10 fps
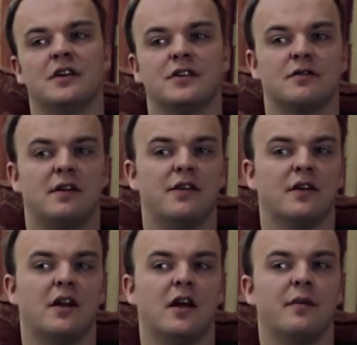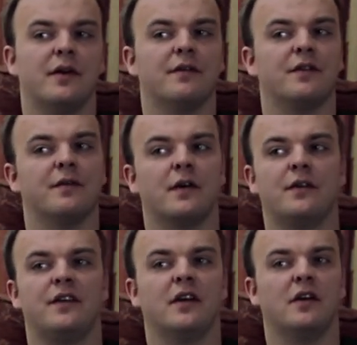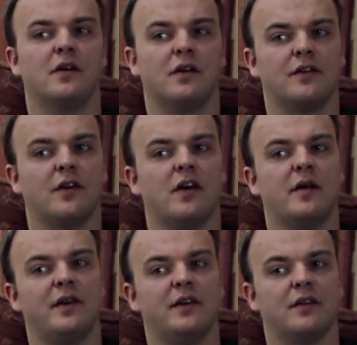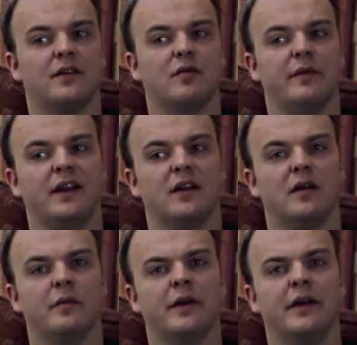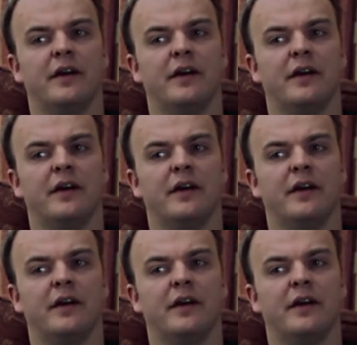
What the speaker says: surround the club and have devoted a lot of time into the swimming club,